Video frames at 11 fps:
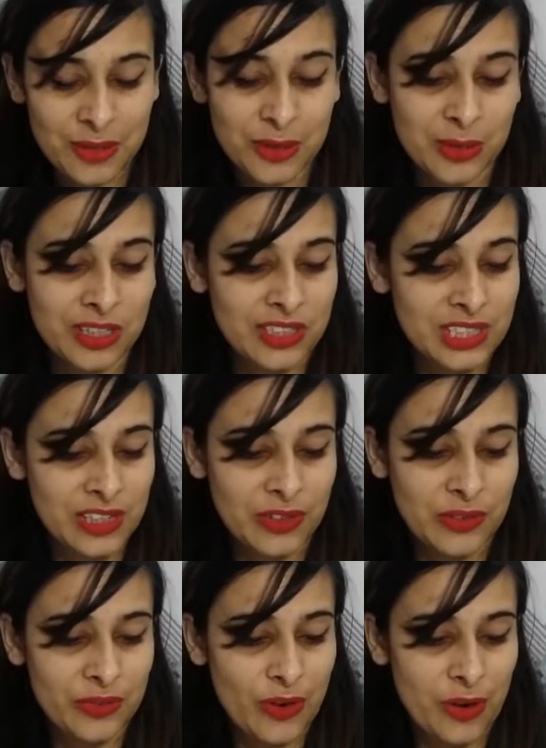Oh, her
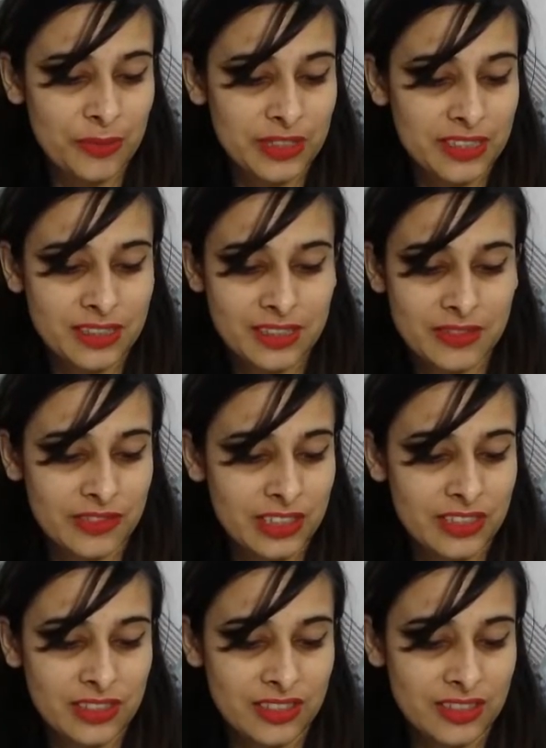shaving foam just
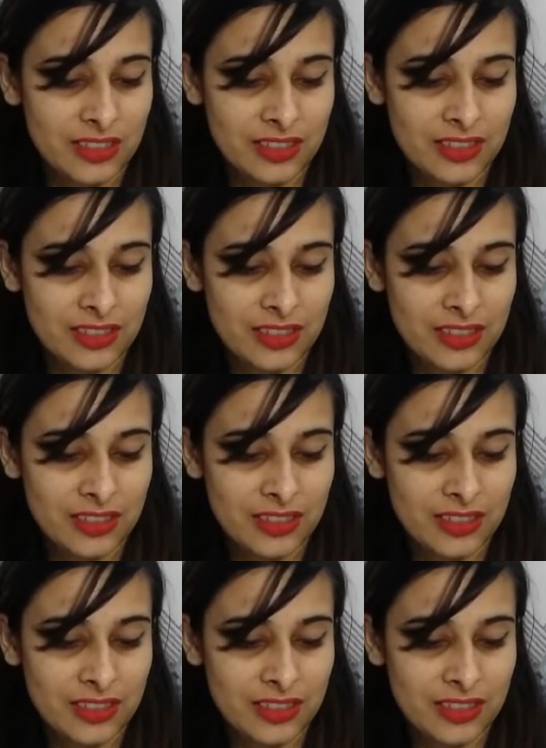finished.